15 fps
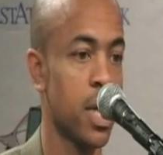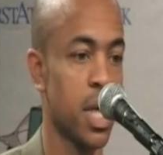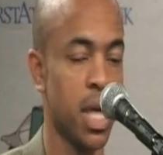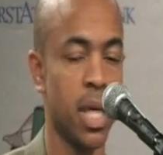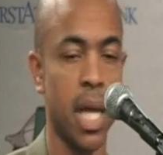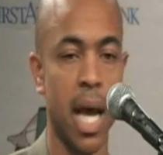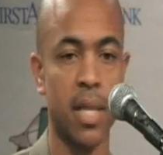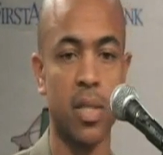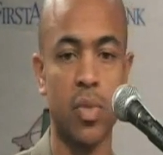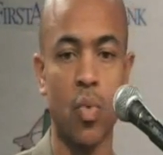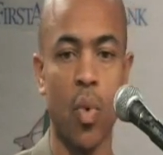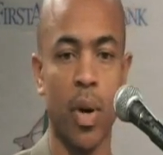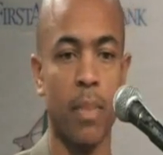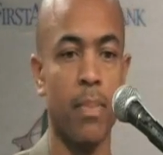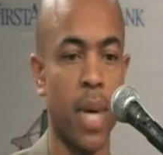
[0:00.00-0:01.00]
again, I
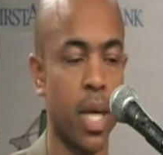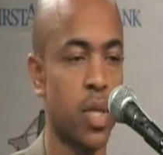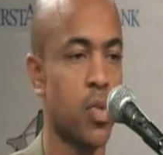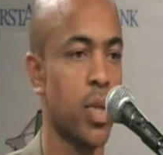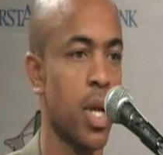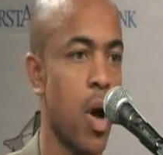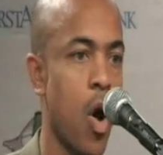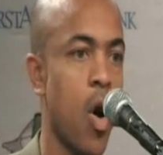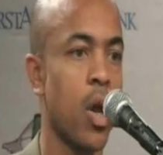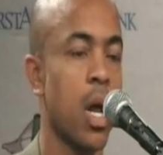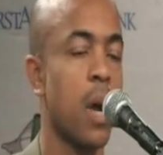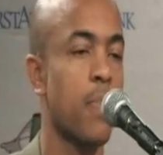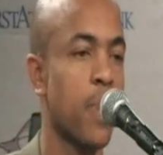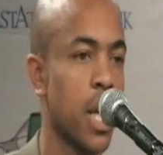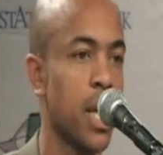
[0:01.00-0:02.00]
just want to make sure that
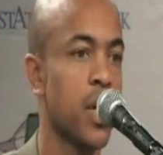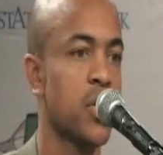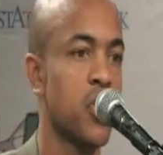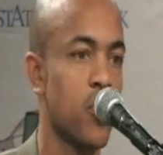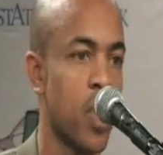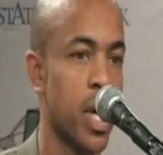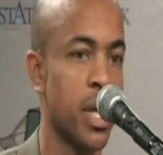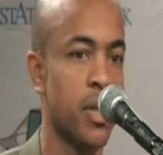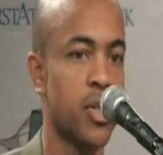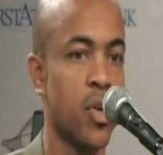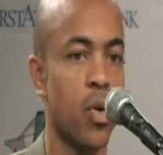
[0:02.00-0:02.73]
all our players are ready.